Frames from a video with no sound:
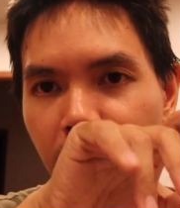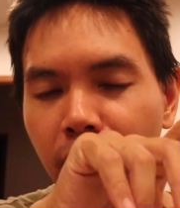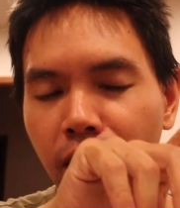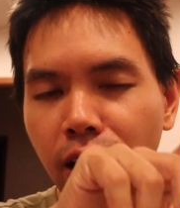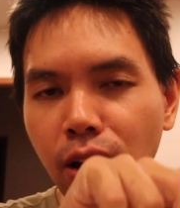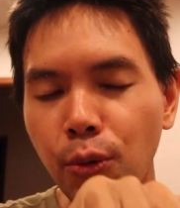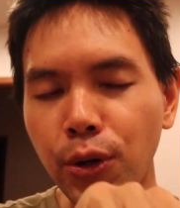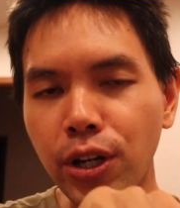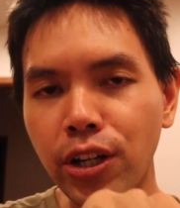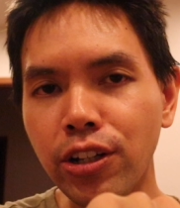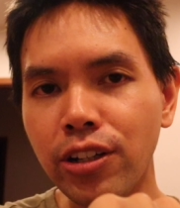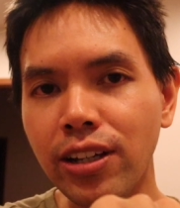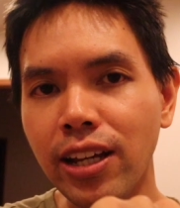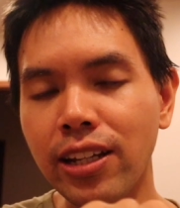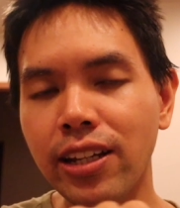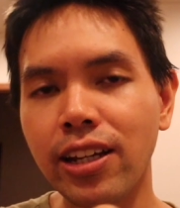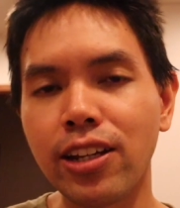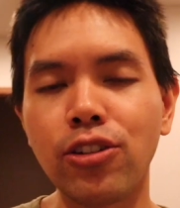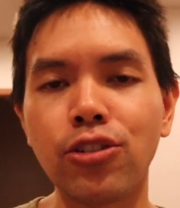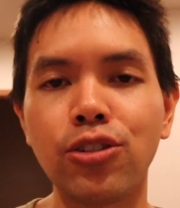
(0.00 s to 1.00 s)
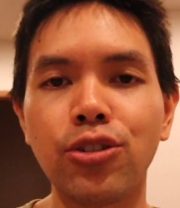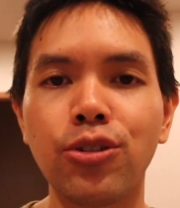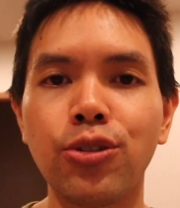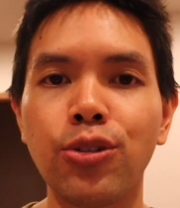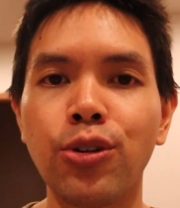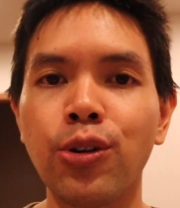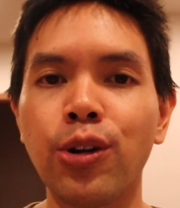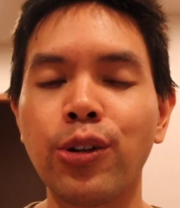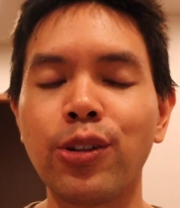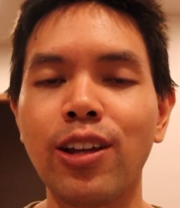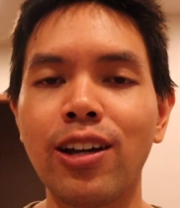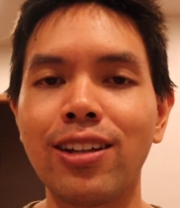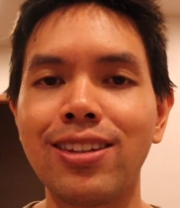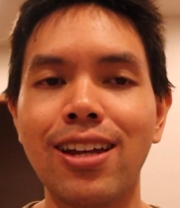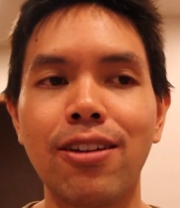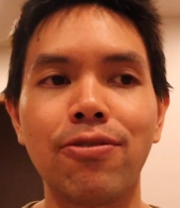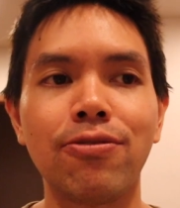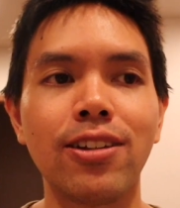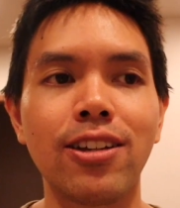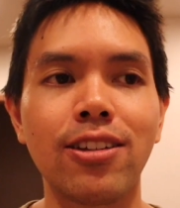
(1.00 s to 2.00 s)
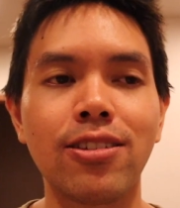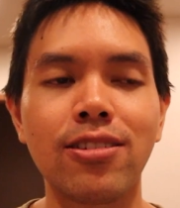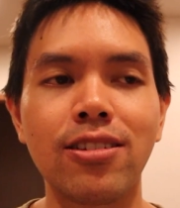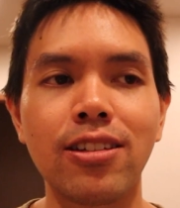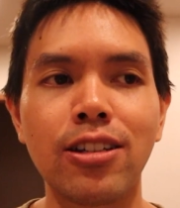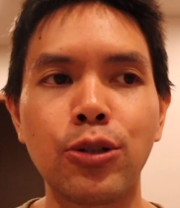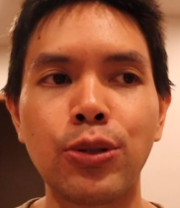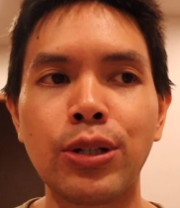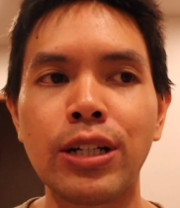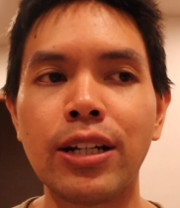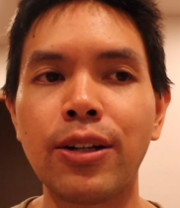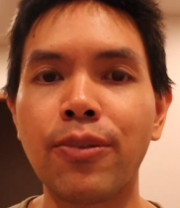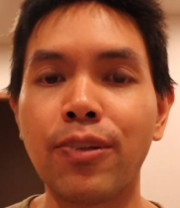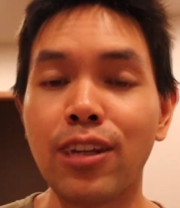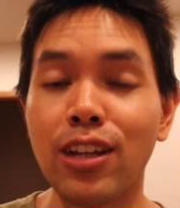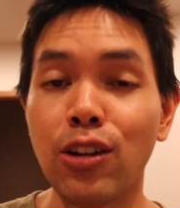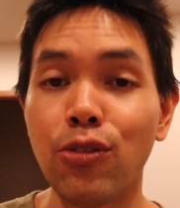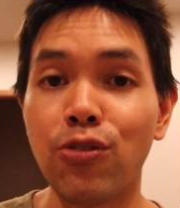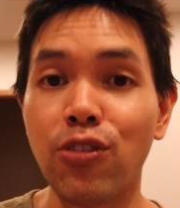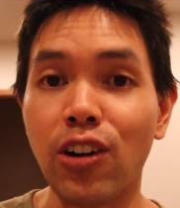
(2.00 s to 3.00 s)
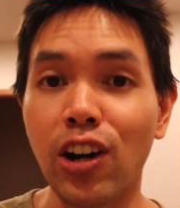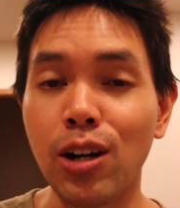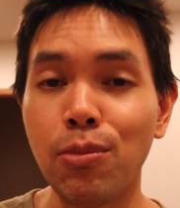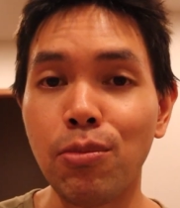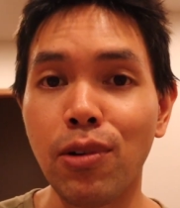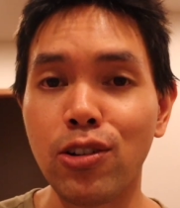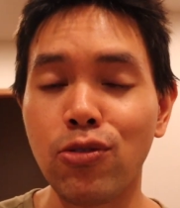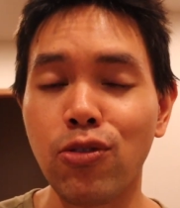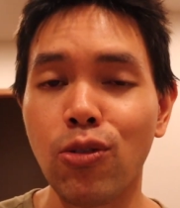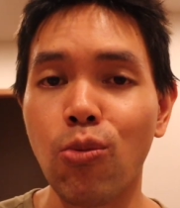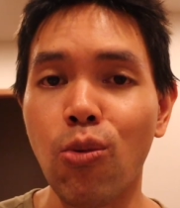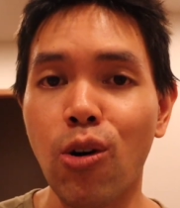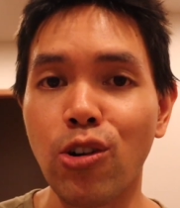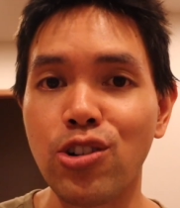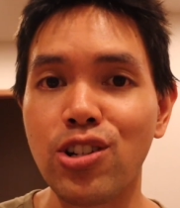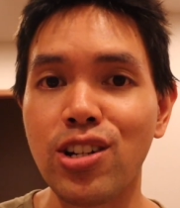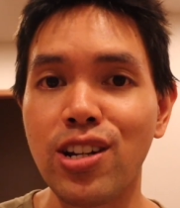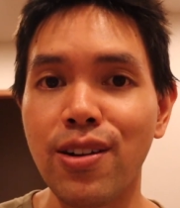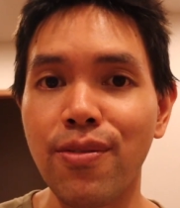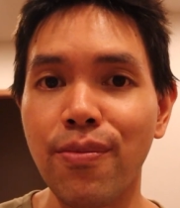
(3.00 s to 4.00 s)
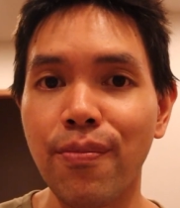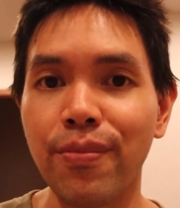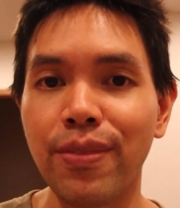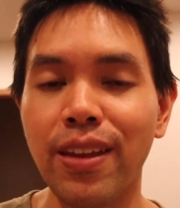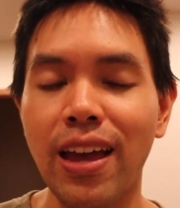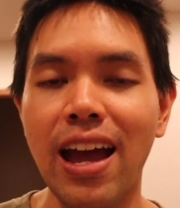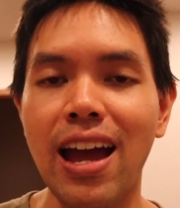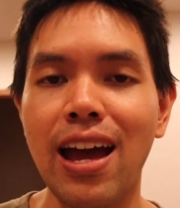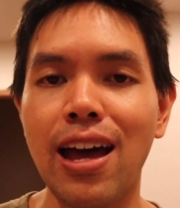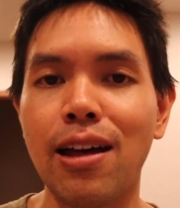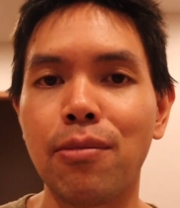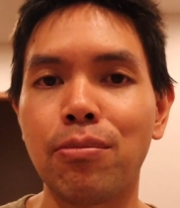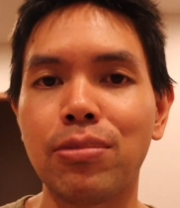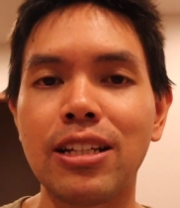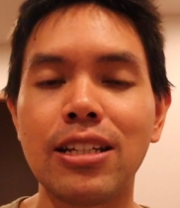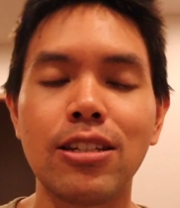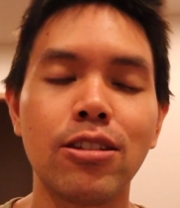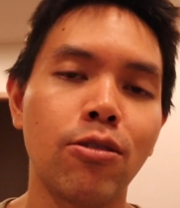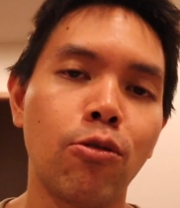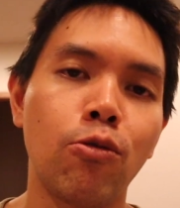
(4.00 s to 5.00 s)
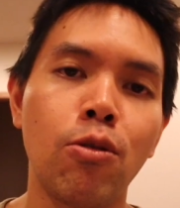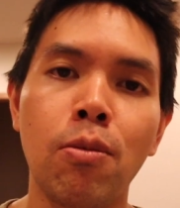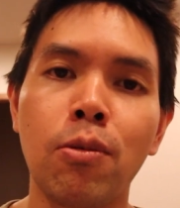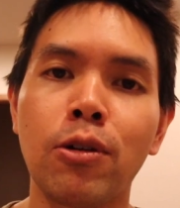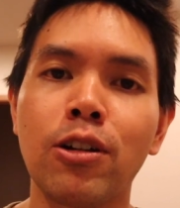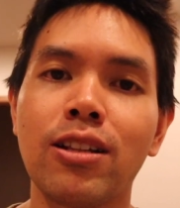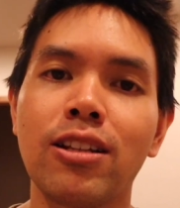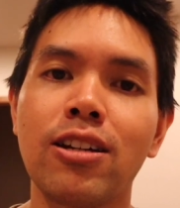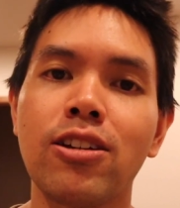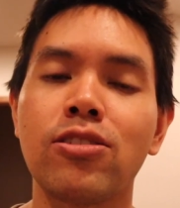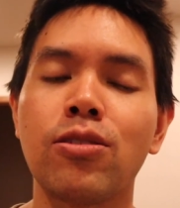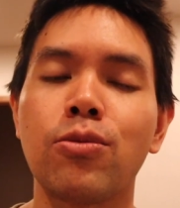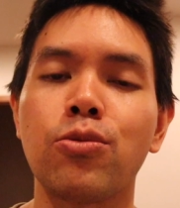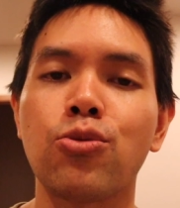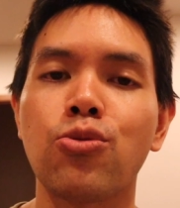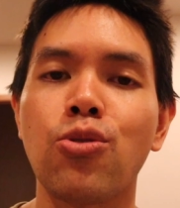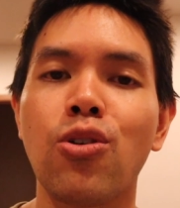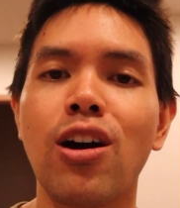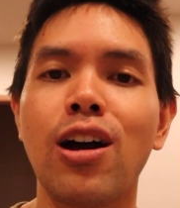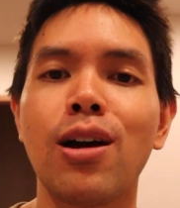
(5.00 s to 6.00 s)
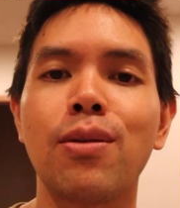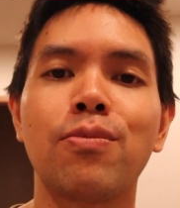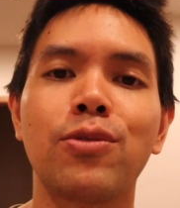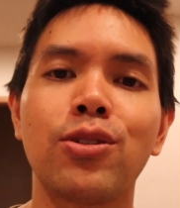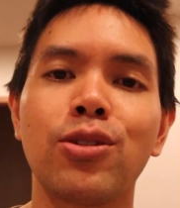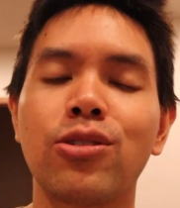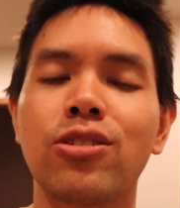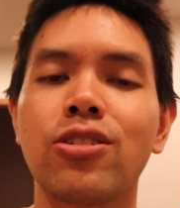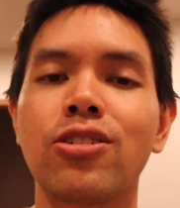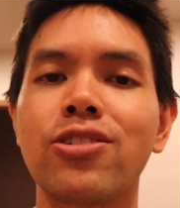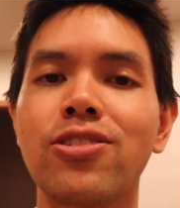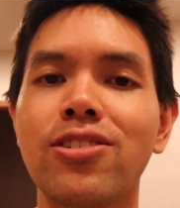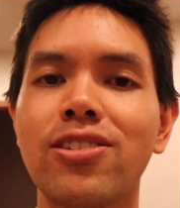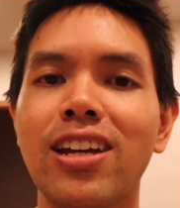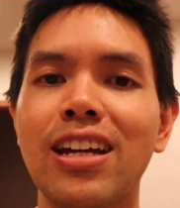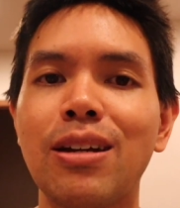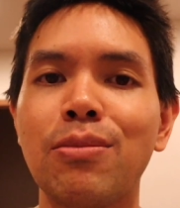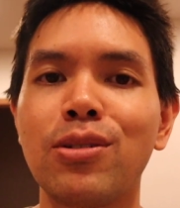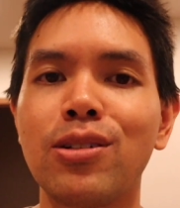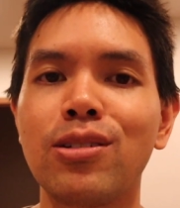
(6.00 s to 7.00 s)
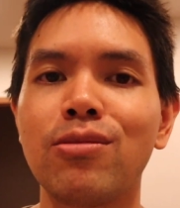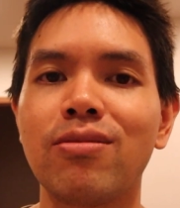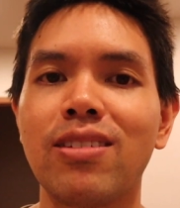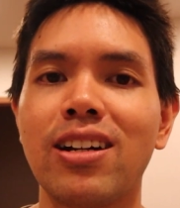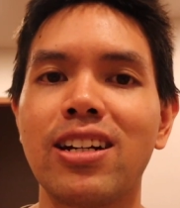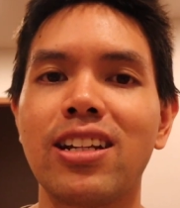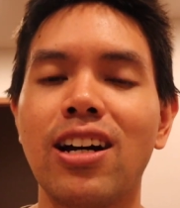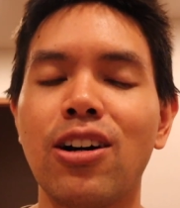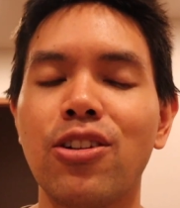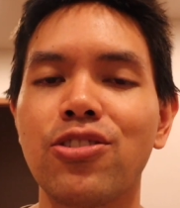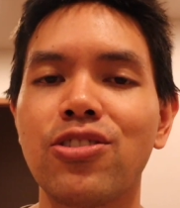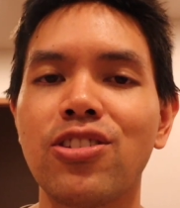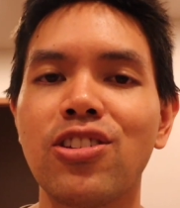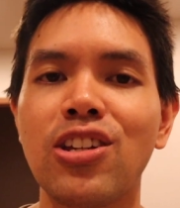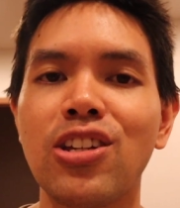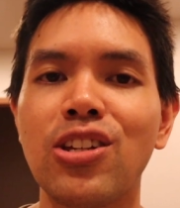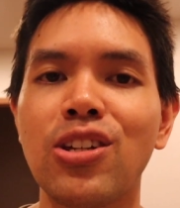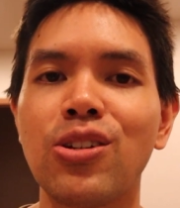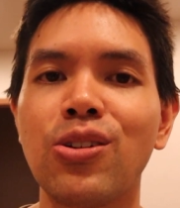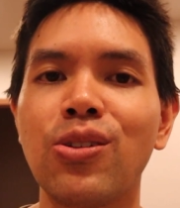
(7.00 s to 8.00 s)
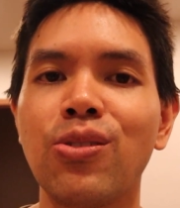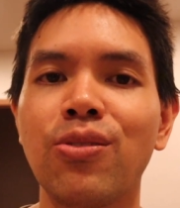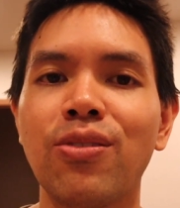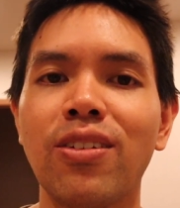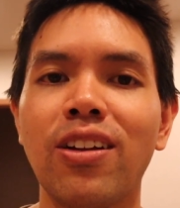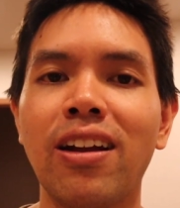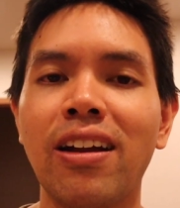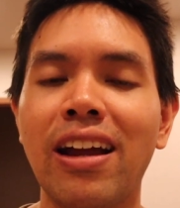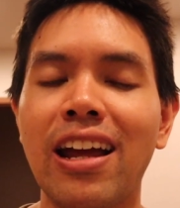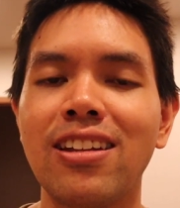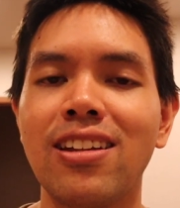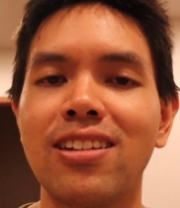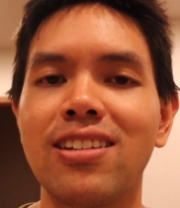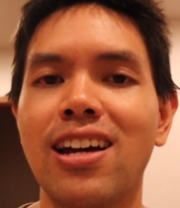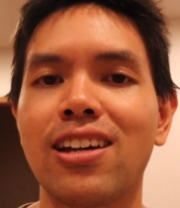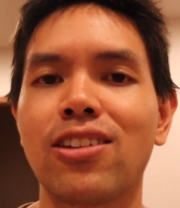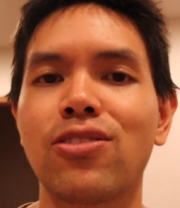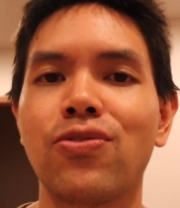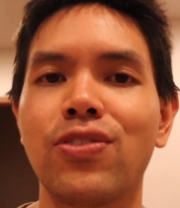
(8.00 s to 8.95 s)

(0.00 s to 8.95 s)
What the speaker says: And we're going to get into the Netflix series. Thank you very much for watching. And please remember to click subscribe to Don's Table. And I'll see you in the next